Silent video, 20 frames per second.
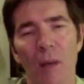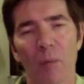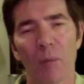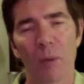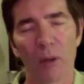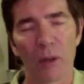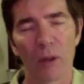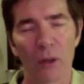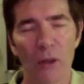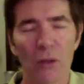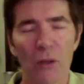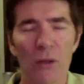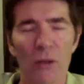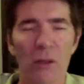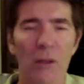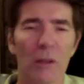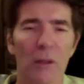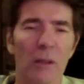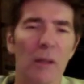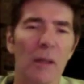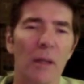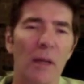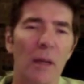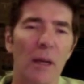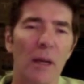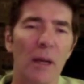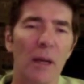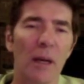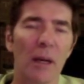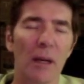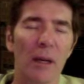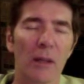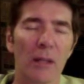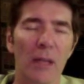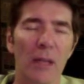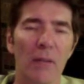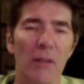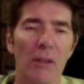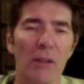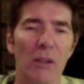produced a
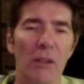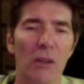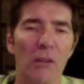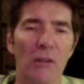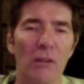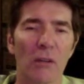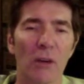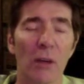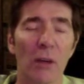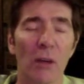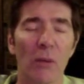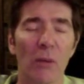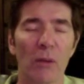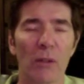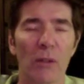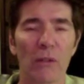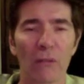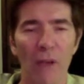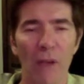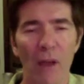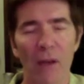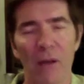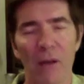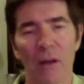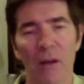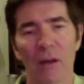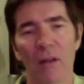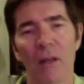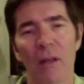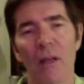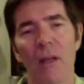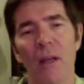TV show for her that was a failure.